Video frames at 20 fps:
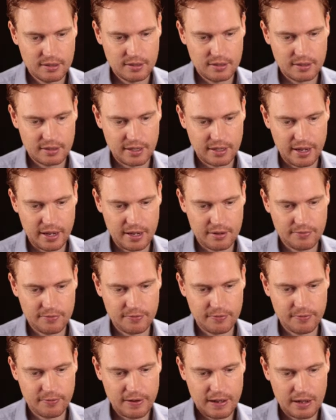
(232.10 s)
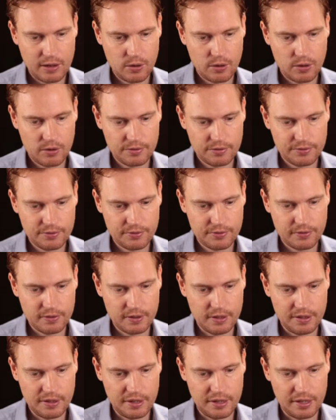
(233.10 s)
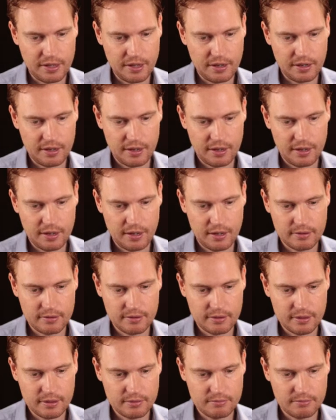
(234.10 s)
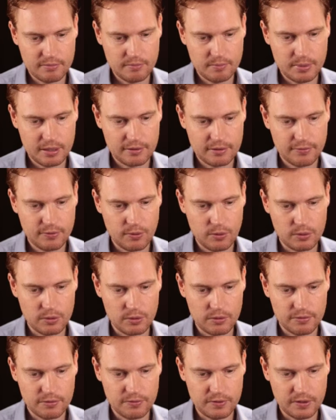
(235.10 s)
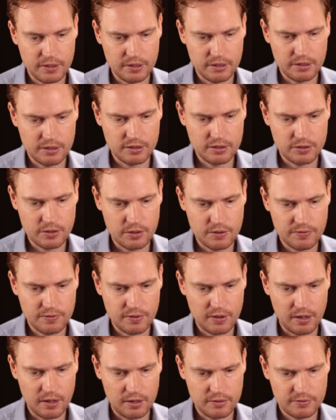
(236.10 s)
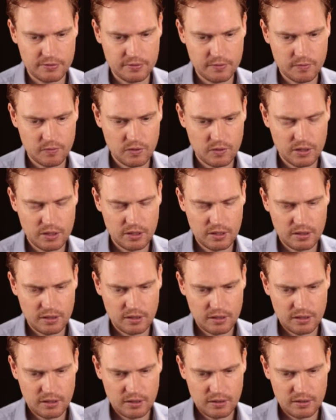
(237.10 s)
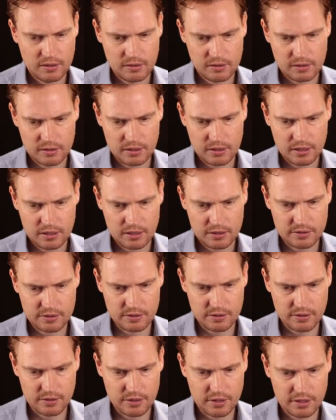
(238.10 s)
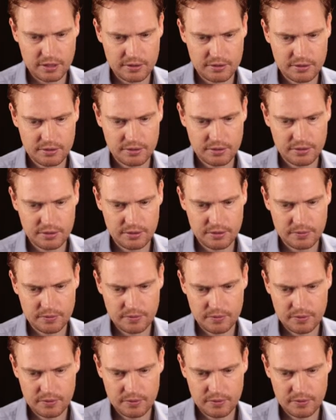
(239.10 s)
Okay, it fell off, and then a big fall off in year 5. Okay, so 32,